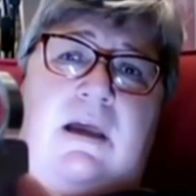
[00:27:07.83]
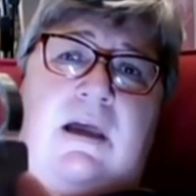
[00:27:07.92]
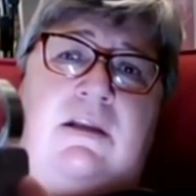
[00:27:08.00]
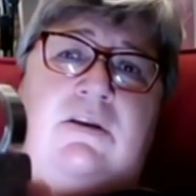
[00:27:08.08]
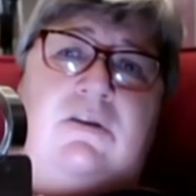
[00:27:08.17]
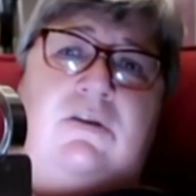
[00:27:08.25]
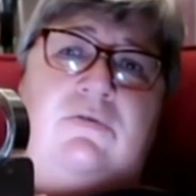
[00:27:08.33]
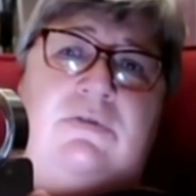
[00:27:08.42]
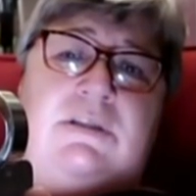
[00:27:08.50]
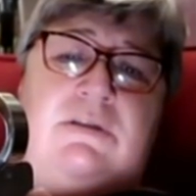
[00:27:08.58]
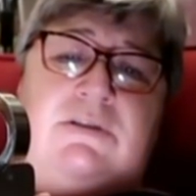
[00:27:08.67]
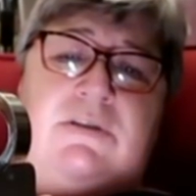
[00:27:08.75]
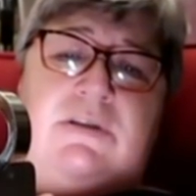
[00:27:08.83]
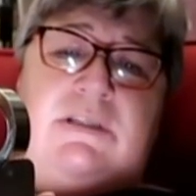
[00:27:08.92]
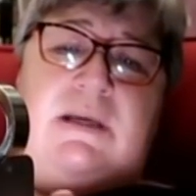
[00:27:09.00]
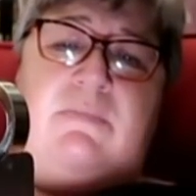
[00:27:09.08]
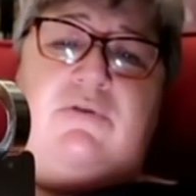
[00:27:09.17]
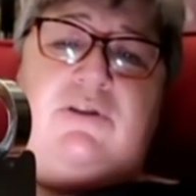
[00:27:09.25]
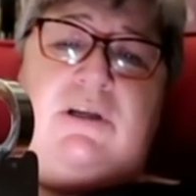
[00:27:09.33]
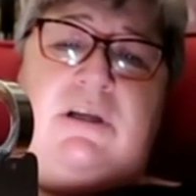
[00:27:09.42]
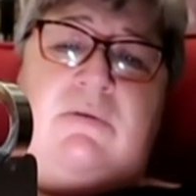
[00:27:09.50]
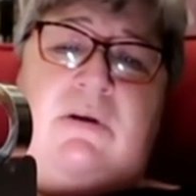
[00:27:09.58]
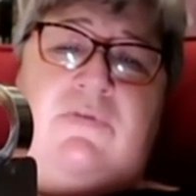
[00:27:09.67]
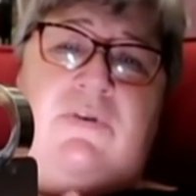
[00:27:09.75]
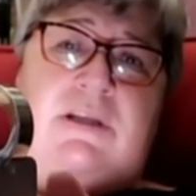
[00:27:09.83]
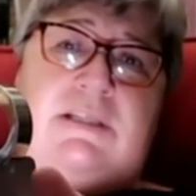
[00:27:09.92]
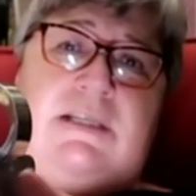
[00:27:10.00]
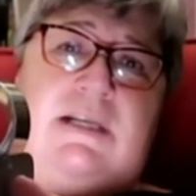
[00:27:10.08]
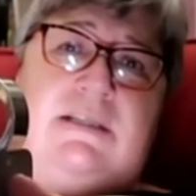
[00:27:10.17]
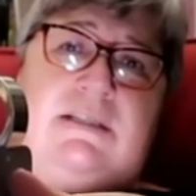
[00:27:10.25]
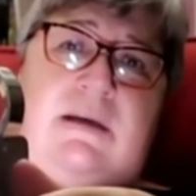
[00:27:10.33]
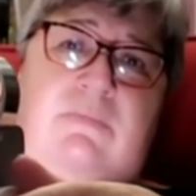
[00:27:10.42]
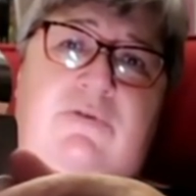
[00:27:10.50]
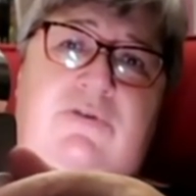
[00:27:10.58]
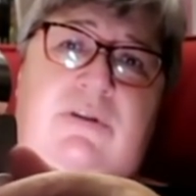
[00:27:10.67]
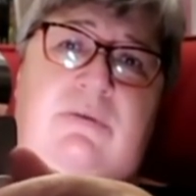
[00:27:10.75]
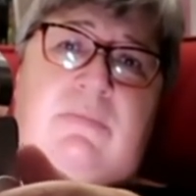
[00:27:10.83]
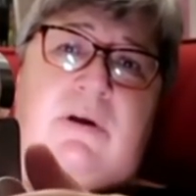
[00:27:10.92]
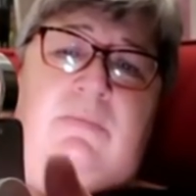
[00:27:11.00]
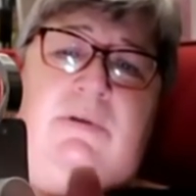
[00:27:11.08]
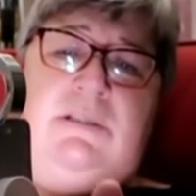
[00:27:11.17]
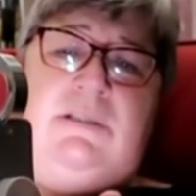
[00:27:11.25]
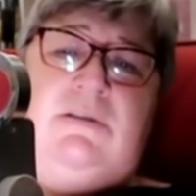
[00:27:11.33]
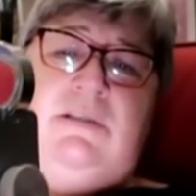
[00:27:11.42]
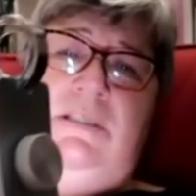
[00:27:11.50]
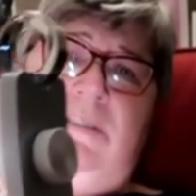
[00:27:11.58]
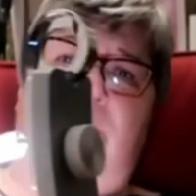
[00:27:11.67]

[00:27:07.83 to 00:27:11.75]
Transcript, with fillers: and you can also do the temperature. Now I've got it set to temperature at the moment so this